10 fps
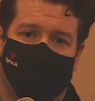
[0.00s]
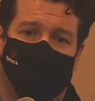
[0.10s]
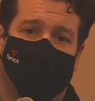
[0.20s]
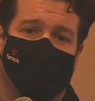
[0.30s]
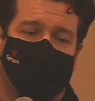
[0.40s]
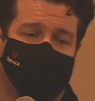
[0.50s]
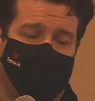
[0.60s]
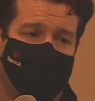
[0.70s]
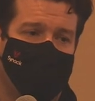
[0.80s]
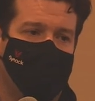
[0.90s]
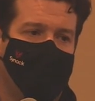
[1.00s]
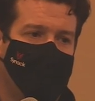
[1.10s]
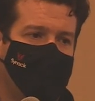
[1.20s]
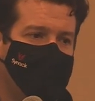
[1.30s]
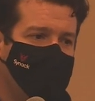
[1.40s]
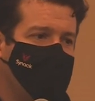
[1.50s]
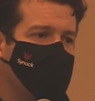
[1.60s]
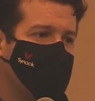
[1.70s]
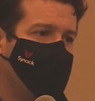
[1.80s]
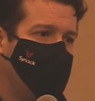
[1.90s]
connect, and grow, making
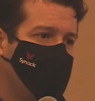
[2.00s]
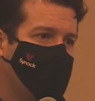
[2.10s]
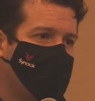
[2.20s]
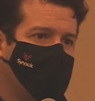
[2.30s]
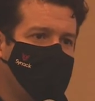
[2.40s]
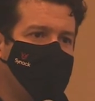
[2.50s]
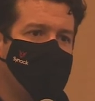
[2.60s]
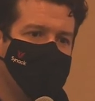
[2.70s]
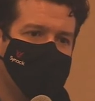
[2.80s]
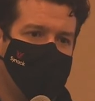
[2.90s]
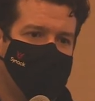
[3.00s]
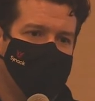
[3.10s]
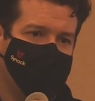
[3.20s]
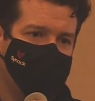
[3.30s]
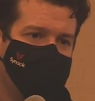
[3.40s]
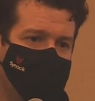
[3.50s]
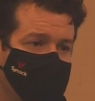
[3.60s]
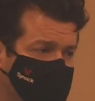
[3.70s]
sure that you kind of dial those elements in.